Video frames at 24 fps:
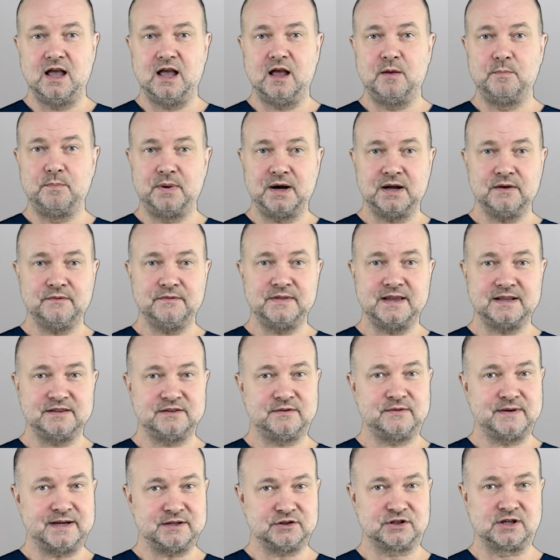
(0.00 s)
Above
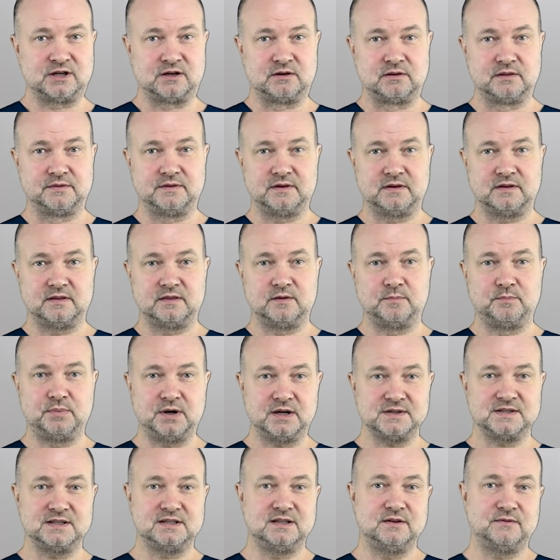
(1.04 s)
that threshold, the
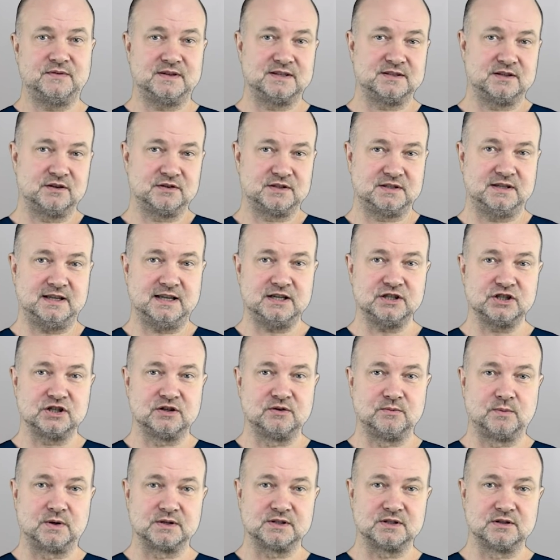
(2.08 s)
positive
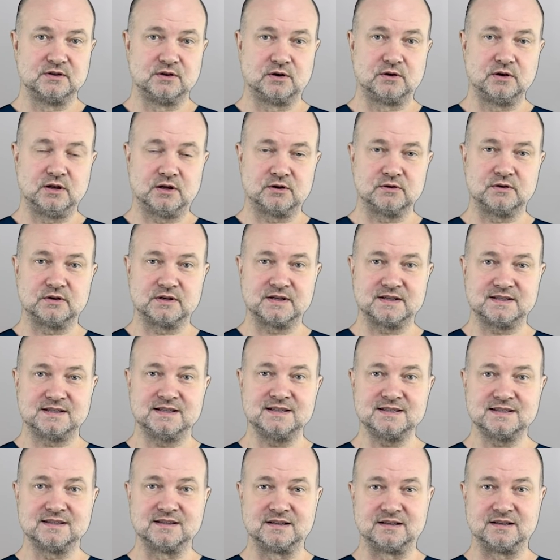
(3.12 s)
association was no longer
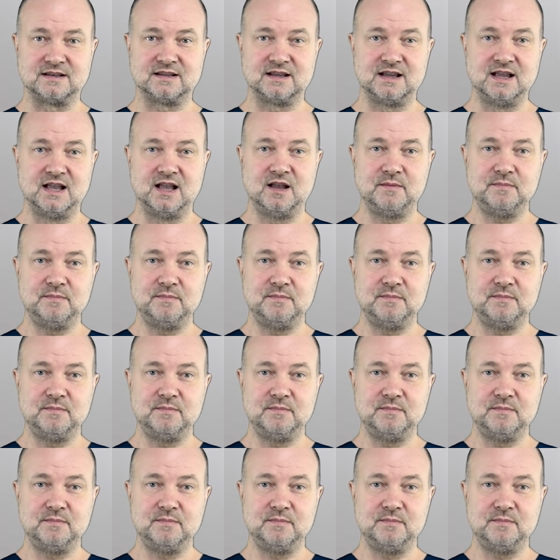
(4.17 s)
existent,